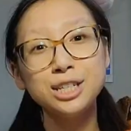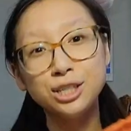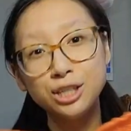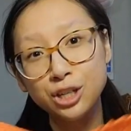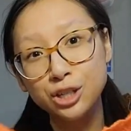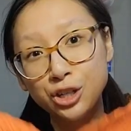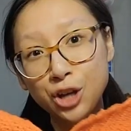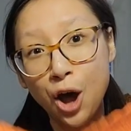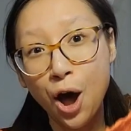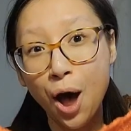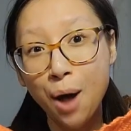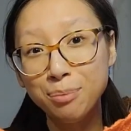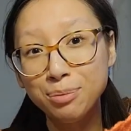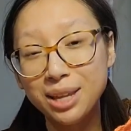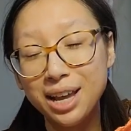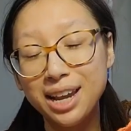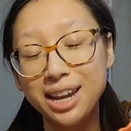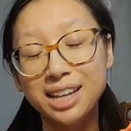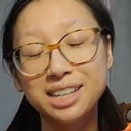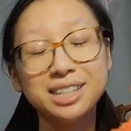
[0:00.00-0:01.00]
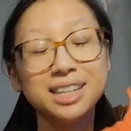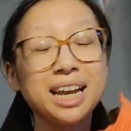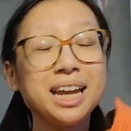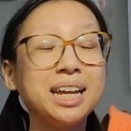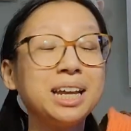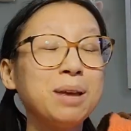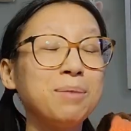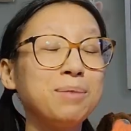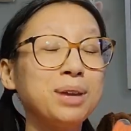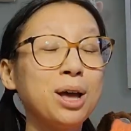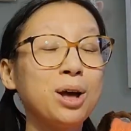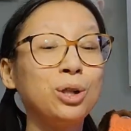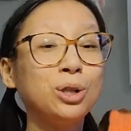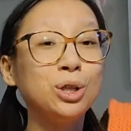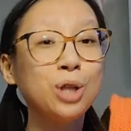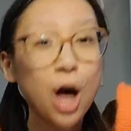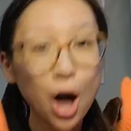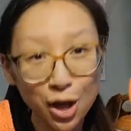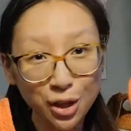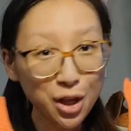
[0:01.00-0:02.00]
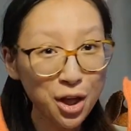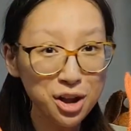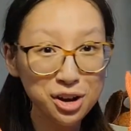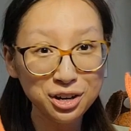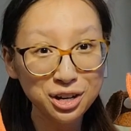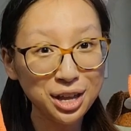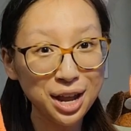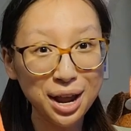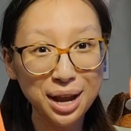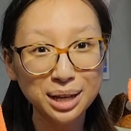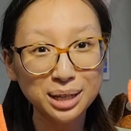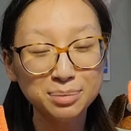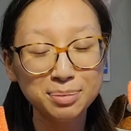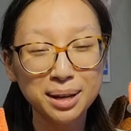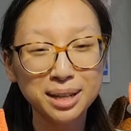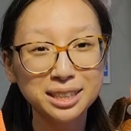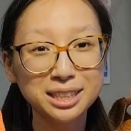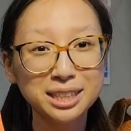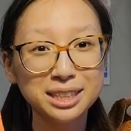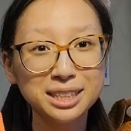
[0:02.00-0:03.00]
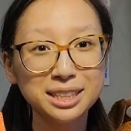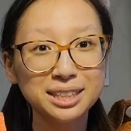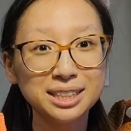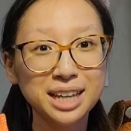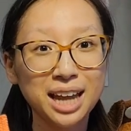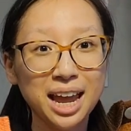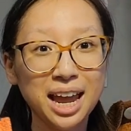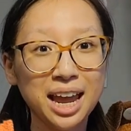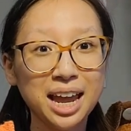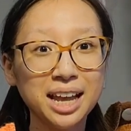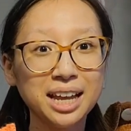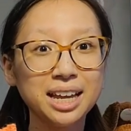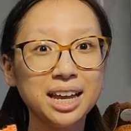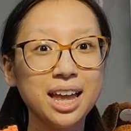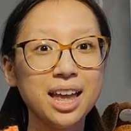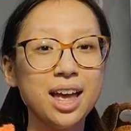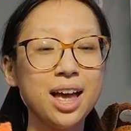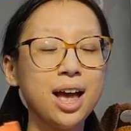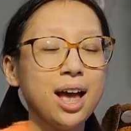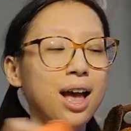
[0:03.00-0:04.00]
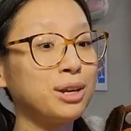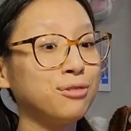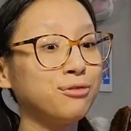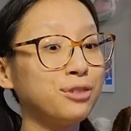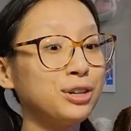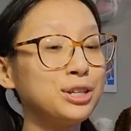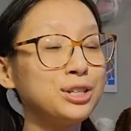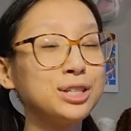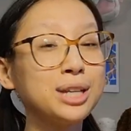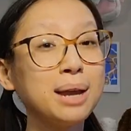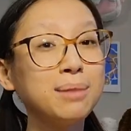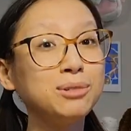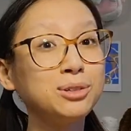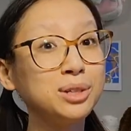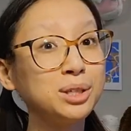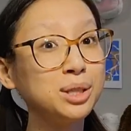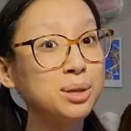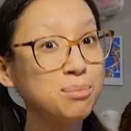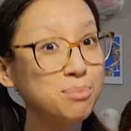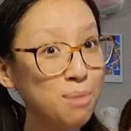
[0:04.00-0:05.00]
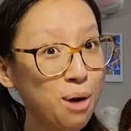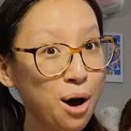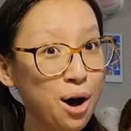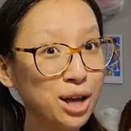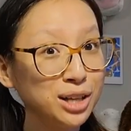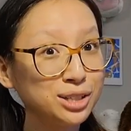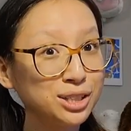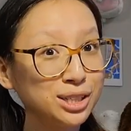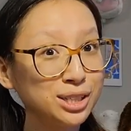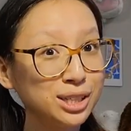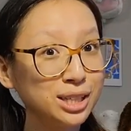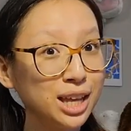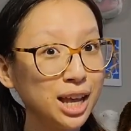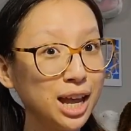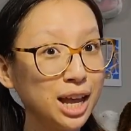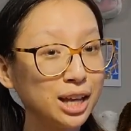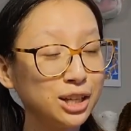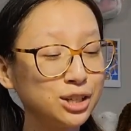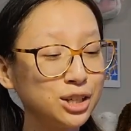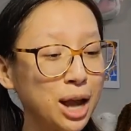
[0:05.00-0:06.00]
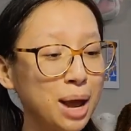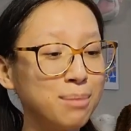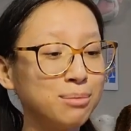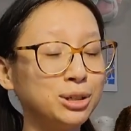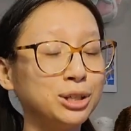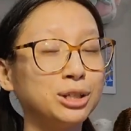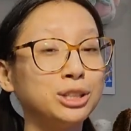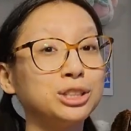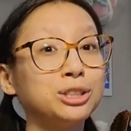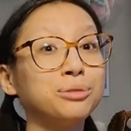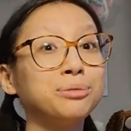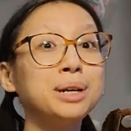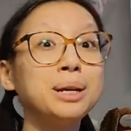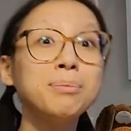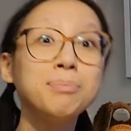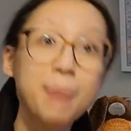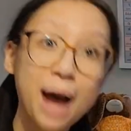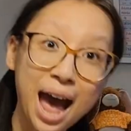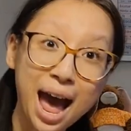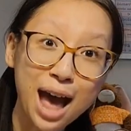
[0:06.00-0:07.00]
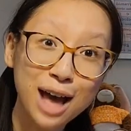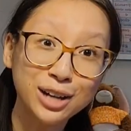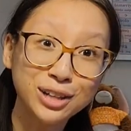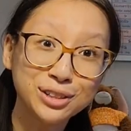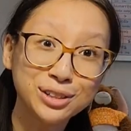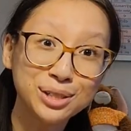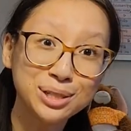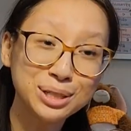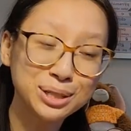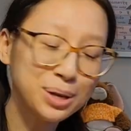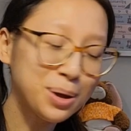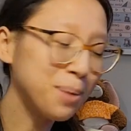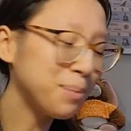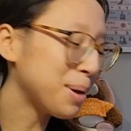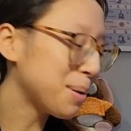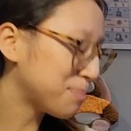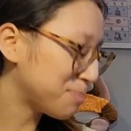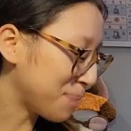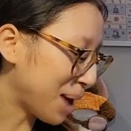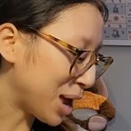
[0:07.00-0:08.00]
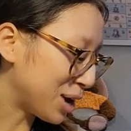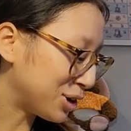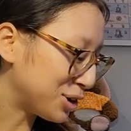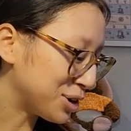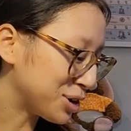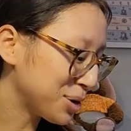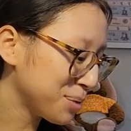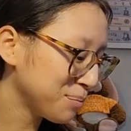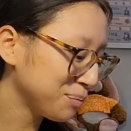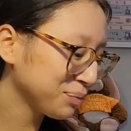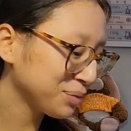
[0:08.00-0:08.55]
is a top that has taken me a lot longer than I expected to take. My first time doing a moss stitch. I'm learning to read patterns a little bit better.